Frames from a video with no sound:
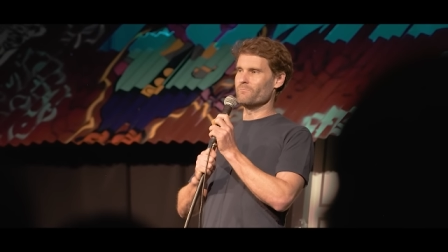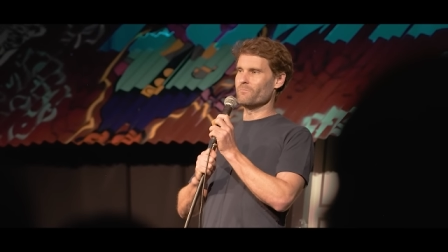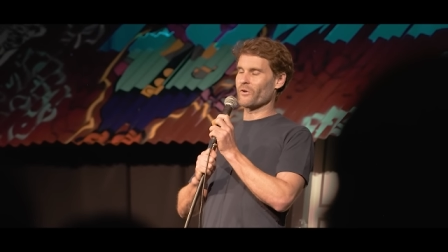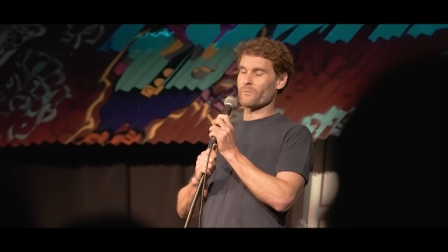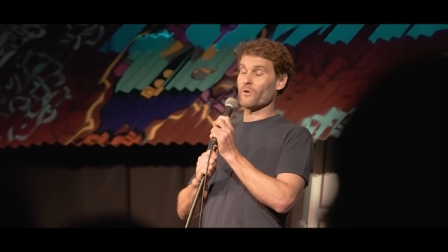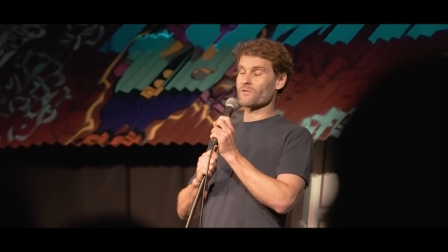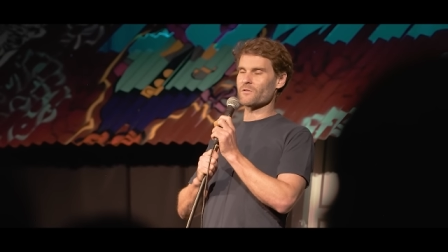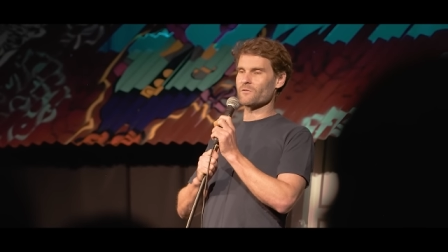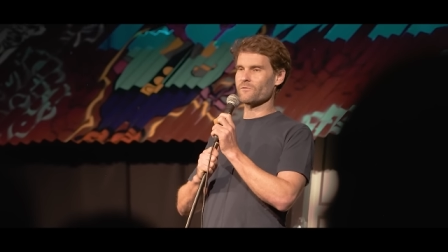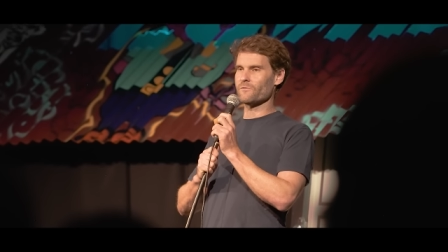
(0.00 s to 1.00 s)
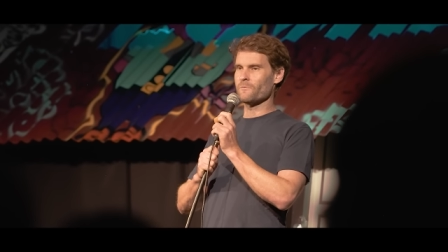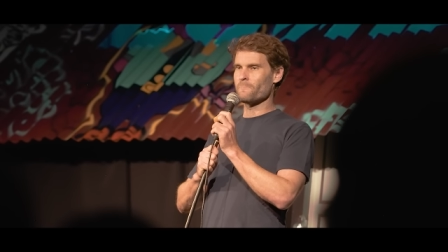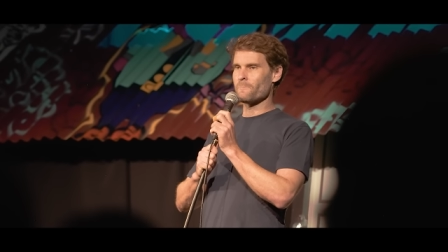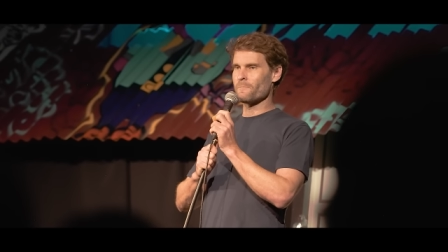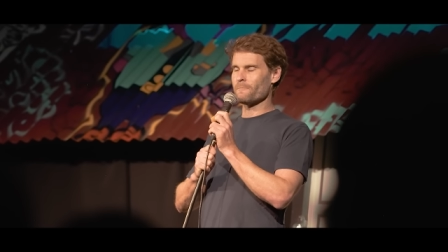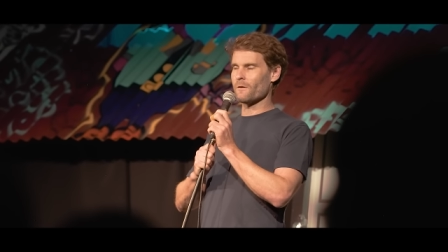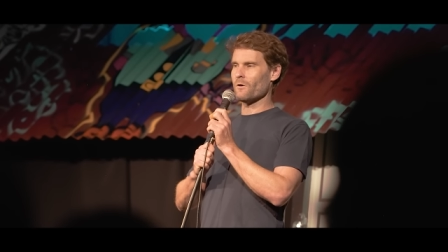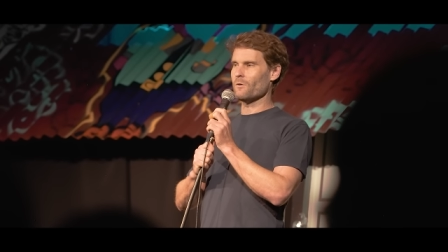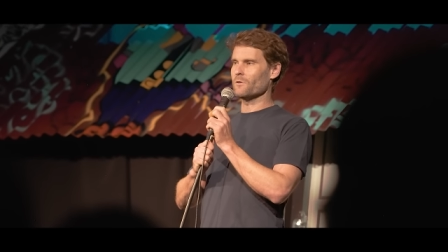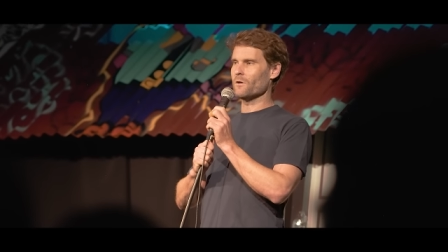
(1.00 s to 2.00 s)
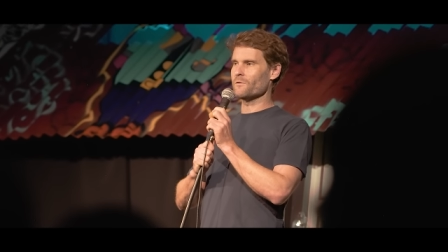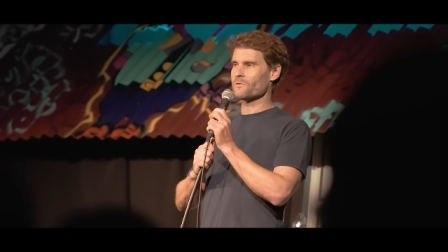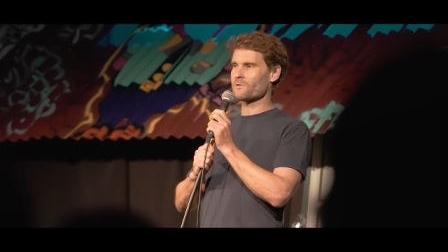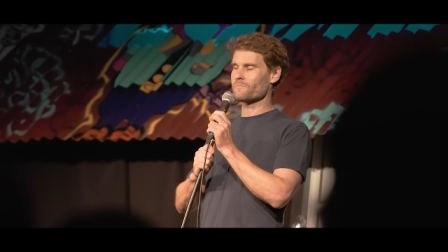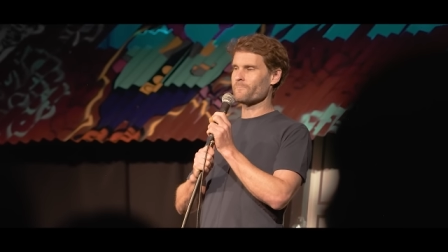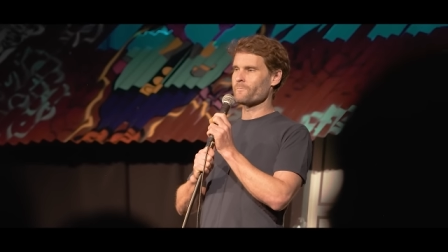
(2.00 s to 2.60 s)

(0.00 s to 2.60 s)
body positive their whole lives.